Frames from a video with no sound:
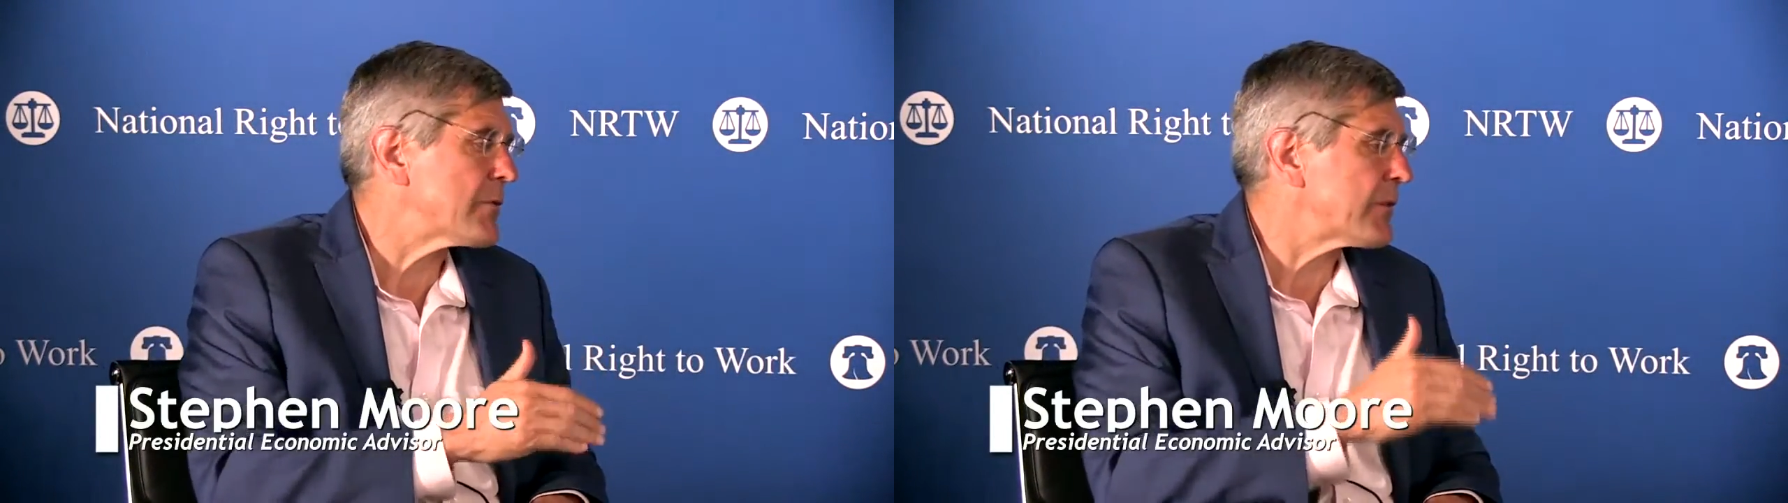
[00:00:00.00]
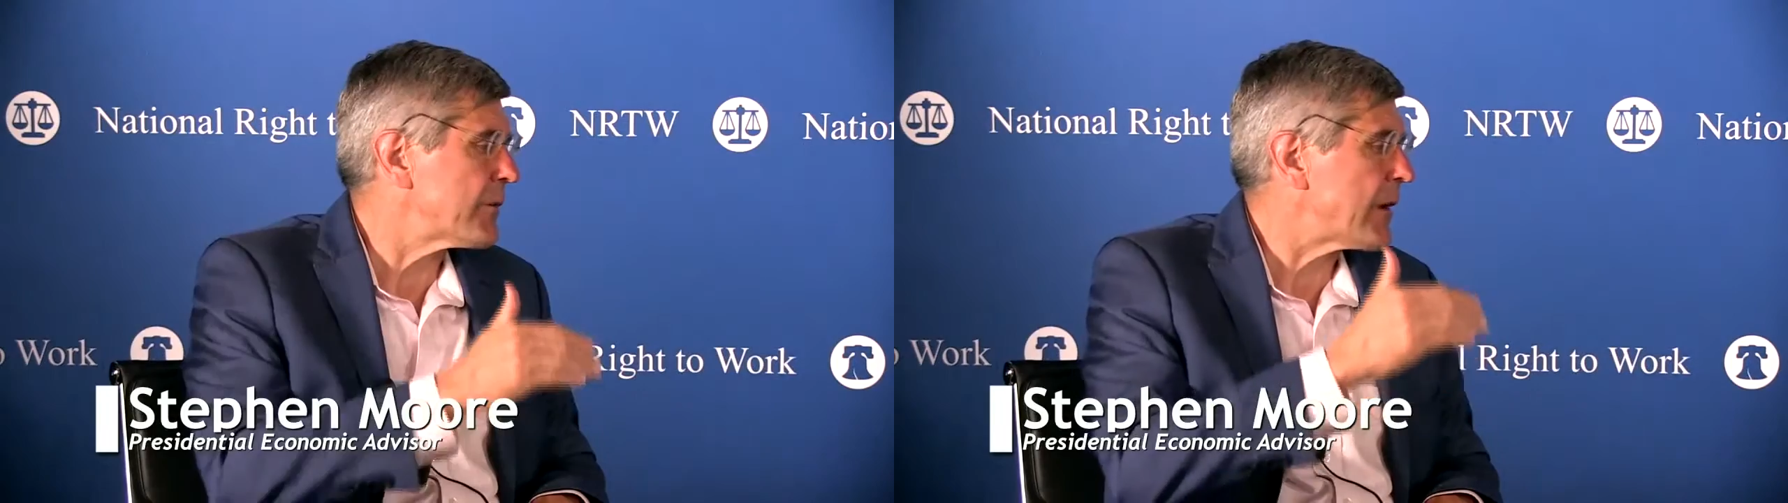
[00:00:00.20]

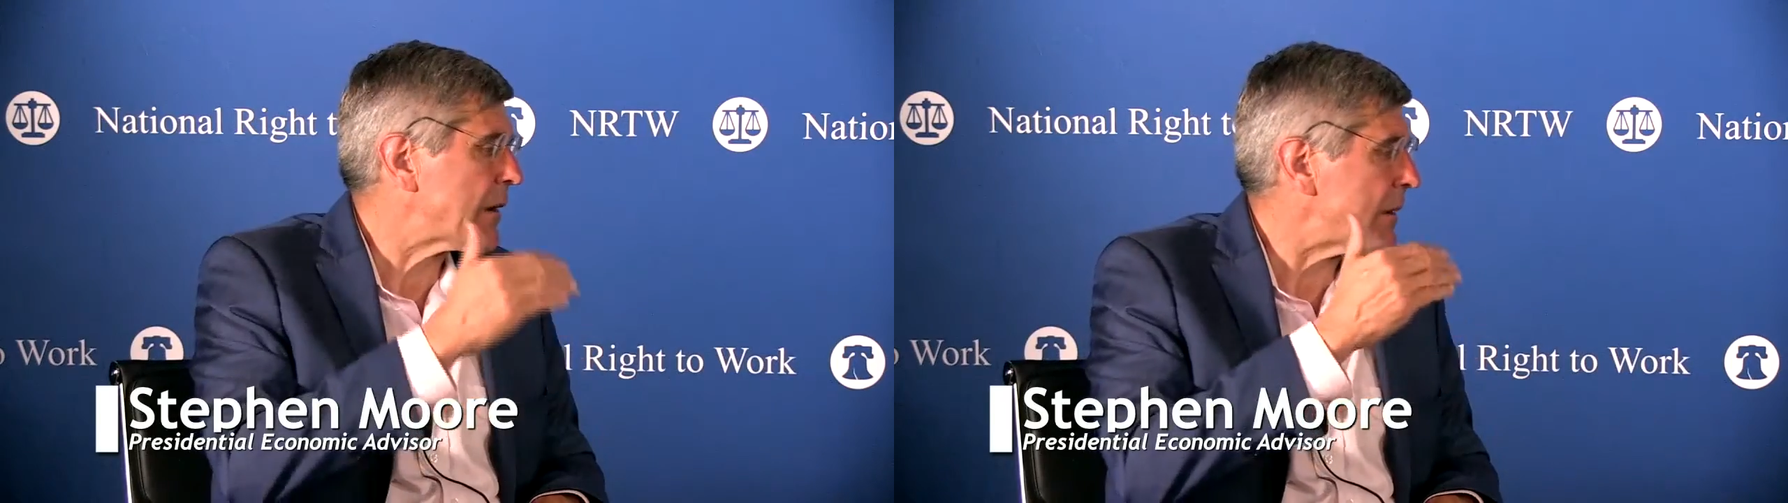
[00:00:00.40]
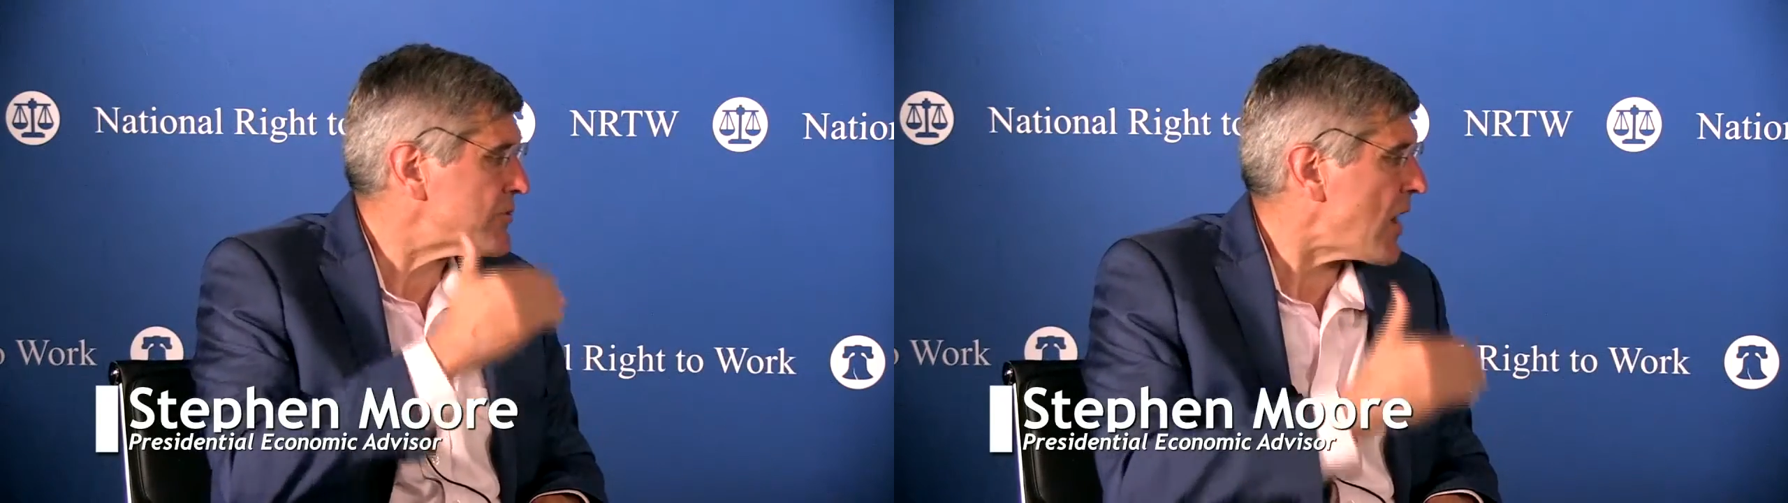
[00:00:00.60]
They're going to talk
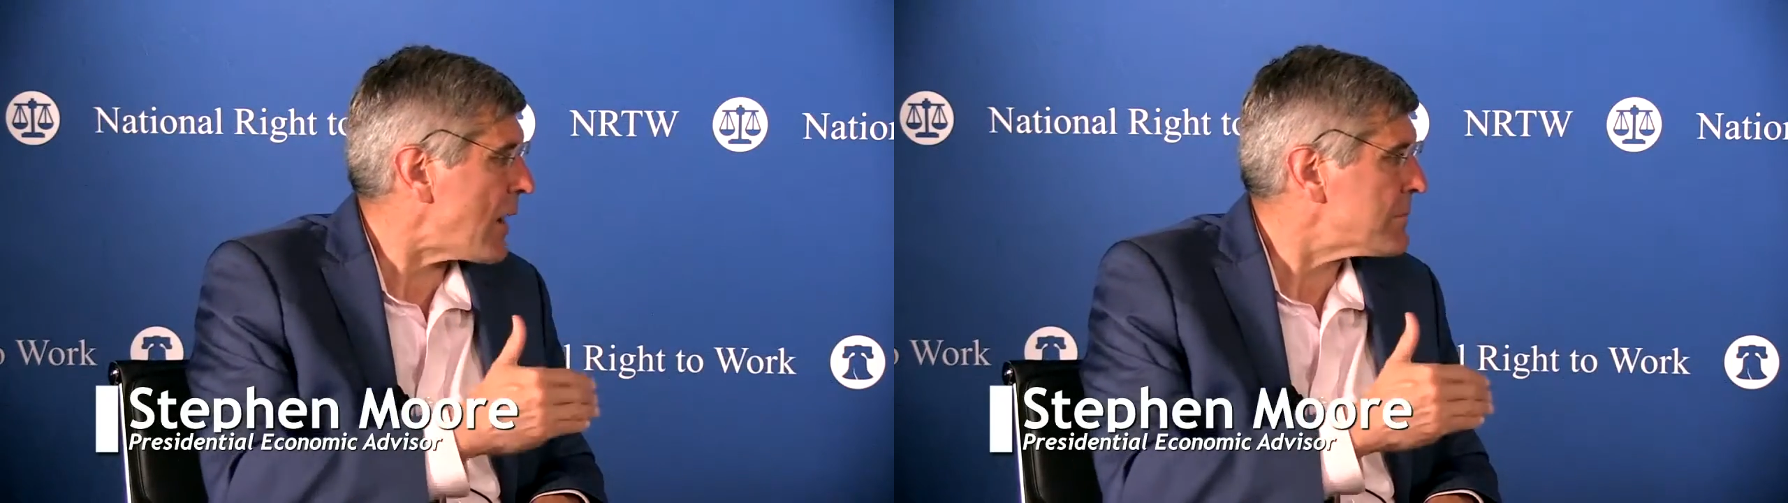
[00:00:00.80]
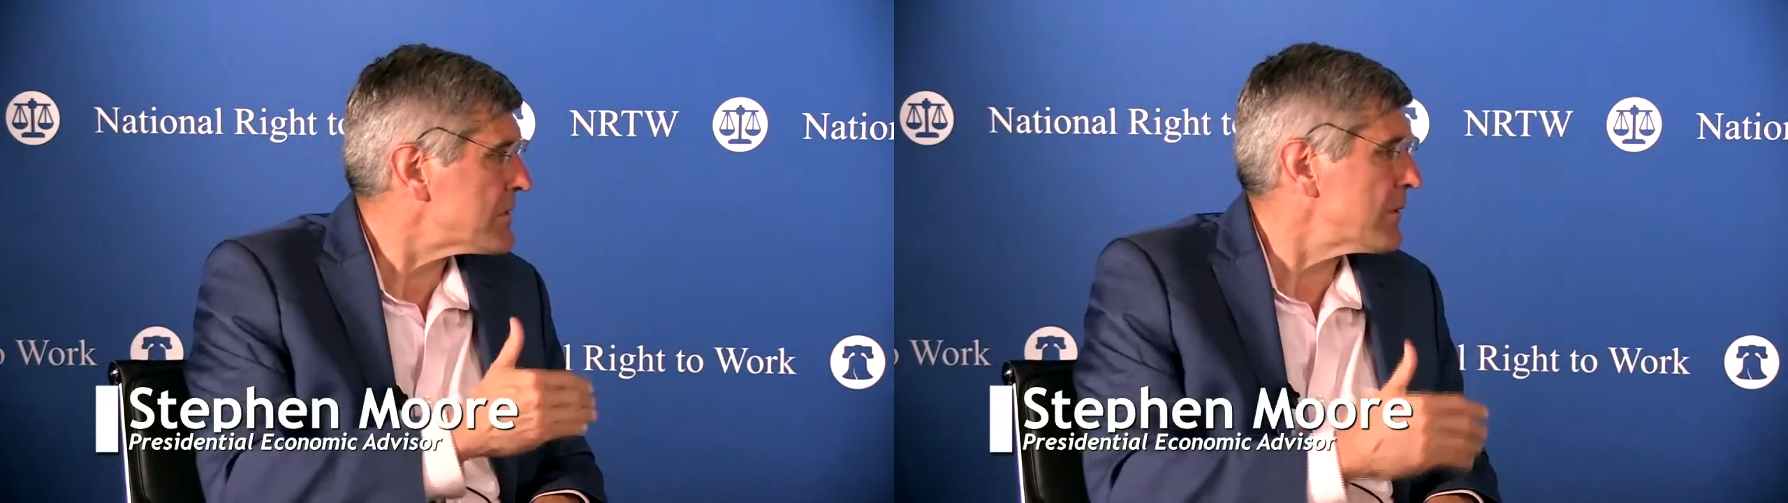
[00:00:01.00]
about jobs.